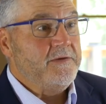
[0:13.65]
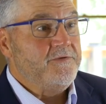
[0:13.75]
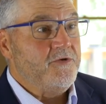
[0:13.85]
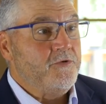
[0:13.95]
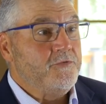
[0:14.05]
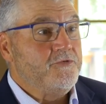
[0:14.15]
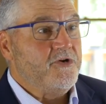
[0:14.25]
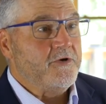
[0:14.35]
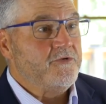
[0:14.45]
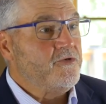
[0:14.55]
to
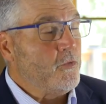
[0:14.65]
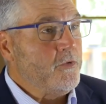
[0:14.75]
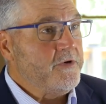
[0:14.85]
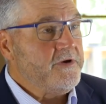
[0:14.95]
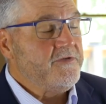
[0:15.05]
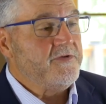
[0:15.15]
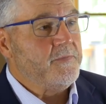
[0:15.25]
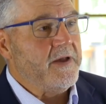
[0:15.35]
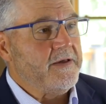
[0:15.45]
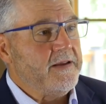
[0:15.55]
share stories
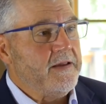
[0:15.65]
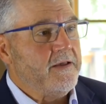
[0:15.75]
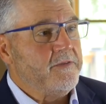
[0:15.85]
about how